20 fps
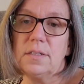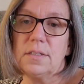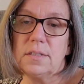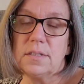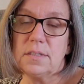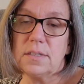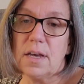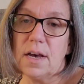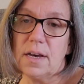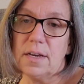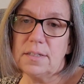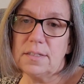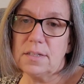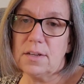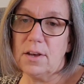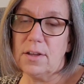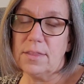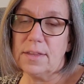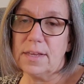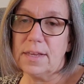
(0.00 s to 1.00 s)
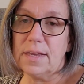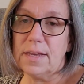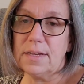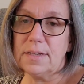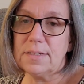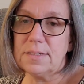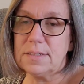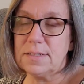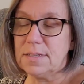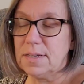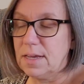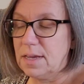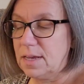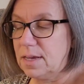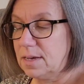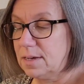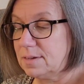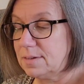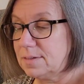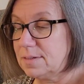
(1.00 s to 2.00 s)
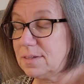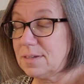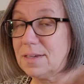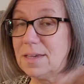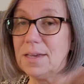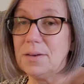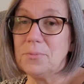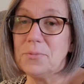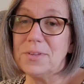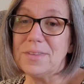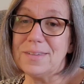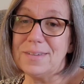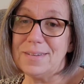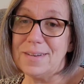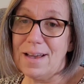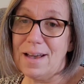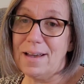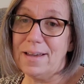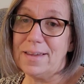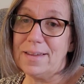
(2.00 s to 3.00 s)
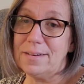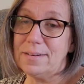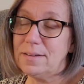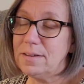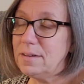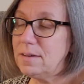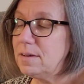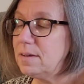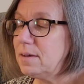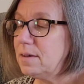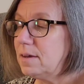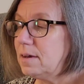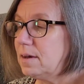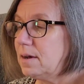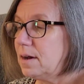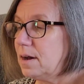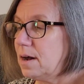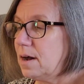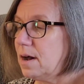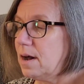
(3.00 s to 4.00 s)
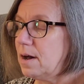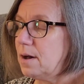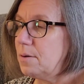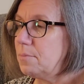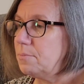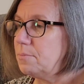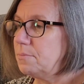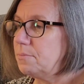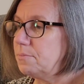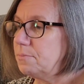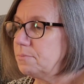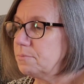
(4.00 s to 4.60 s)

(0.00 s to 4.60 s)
size on the kit, and it came with 9. In